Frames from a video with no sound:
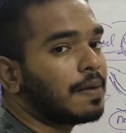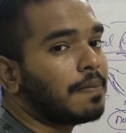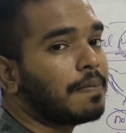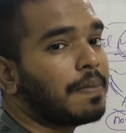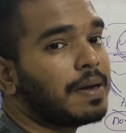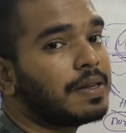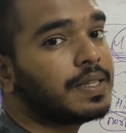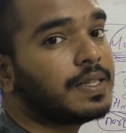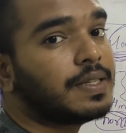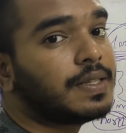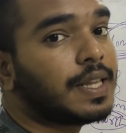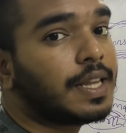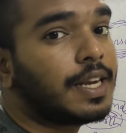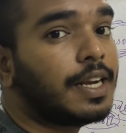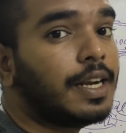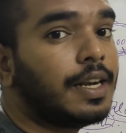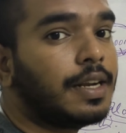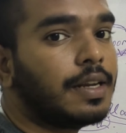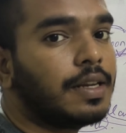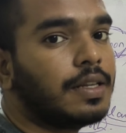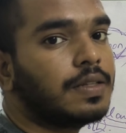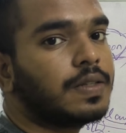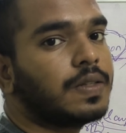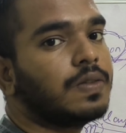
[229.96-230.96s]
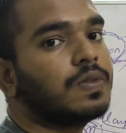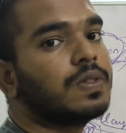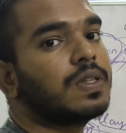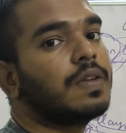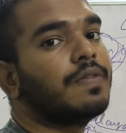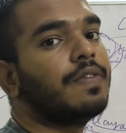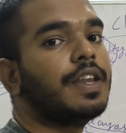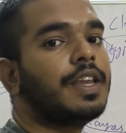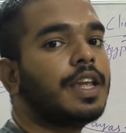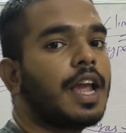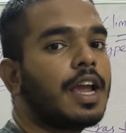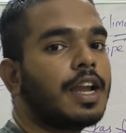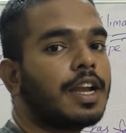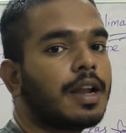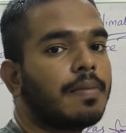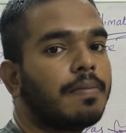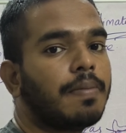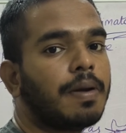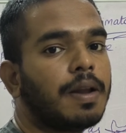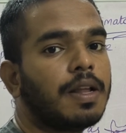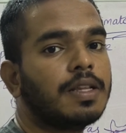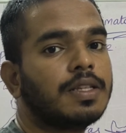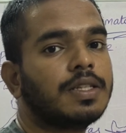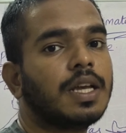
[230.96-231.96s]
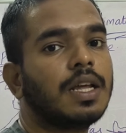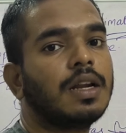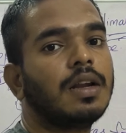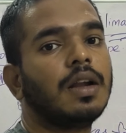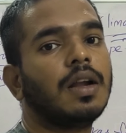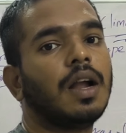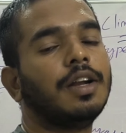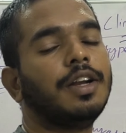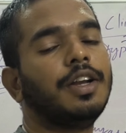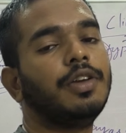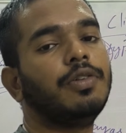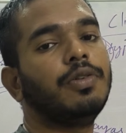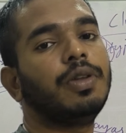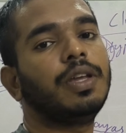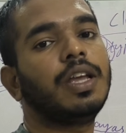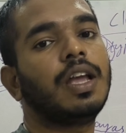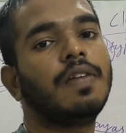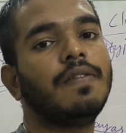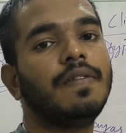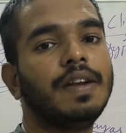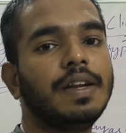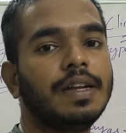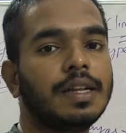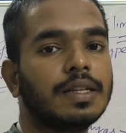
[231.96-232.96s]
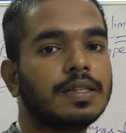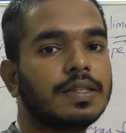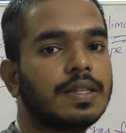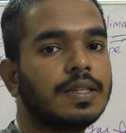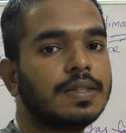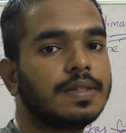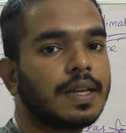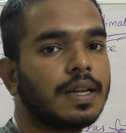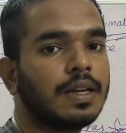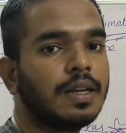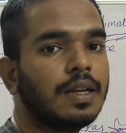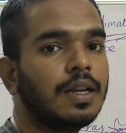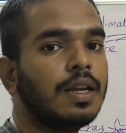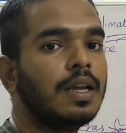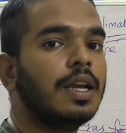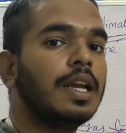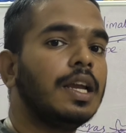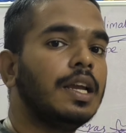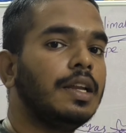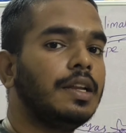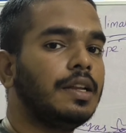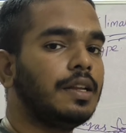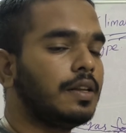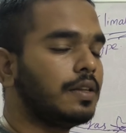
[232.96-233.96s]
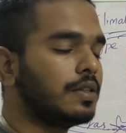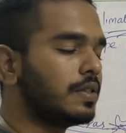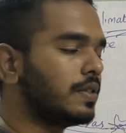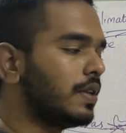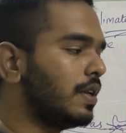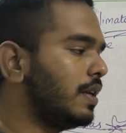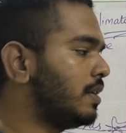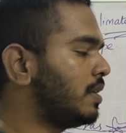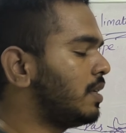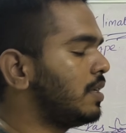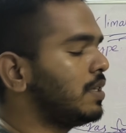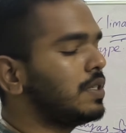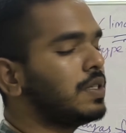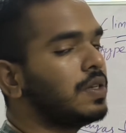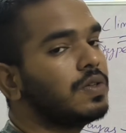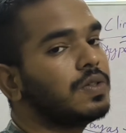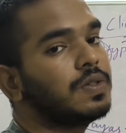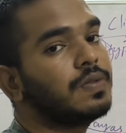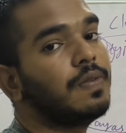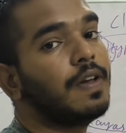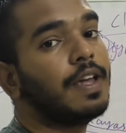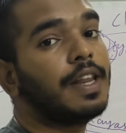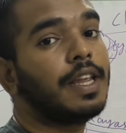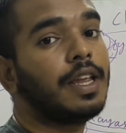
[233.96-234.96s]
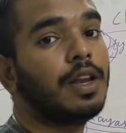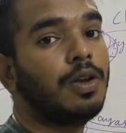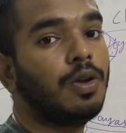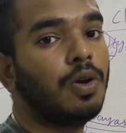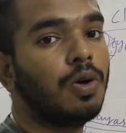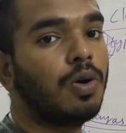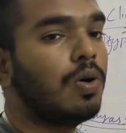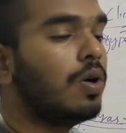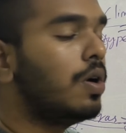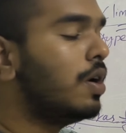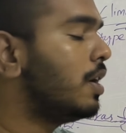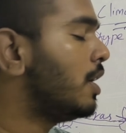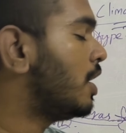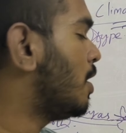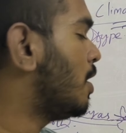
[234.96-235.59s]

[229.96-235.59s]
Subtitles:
a summer season it receives a very high temperature, and during a winter season it receives very low